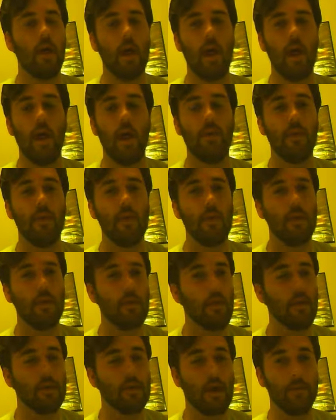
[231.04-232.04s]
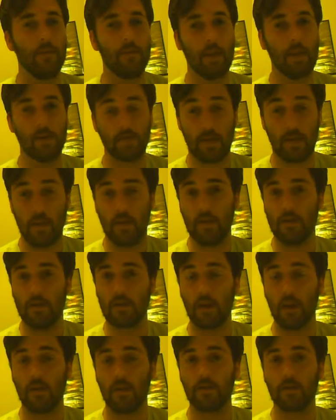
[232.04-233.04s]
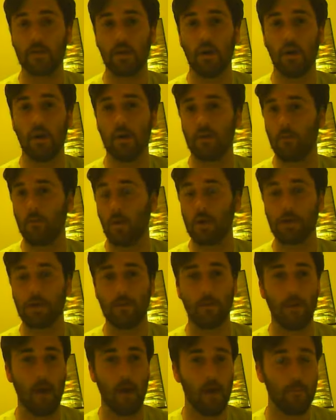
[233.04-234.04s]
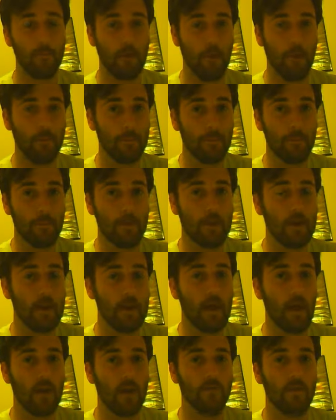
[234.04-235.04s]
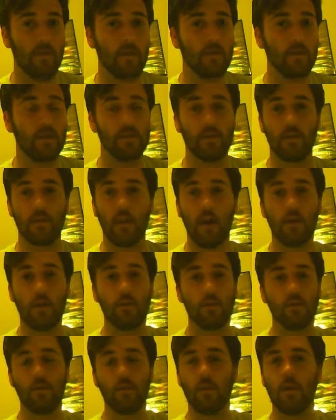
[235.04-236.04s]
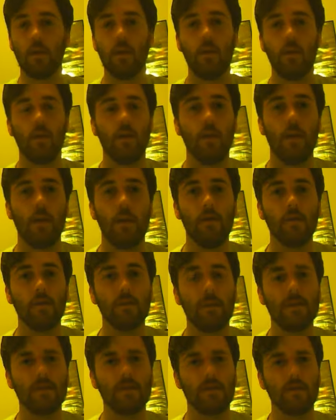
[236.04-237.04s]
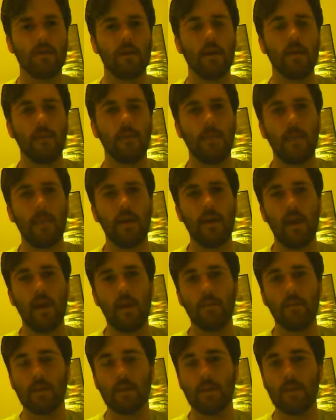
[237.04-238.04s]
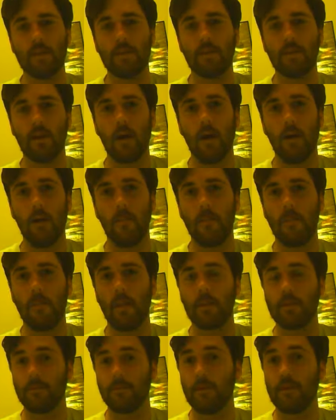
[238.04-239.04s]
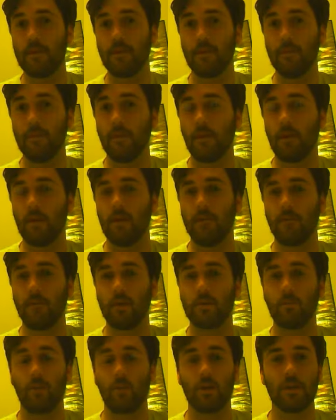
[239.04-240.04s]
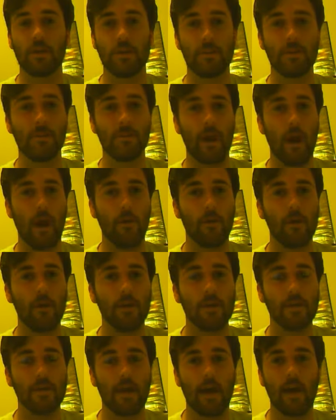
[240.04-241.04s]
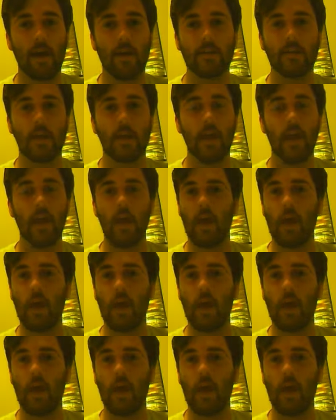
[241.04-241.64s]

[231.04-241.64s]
And then another time Danielson had a triangle choke and Morishima power bombed him to get out of it. Just a lot of, it was basically Danielson's submission ability versus Morishima's power and size, and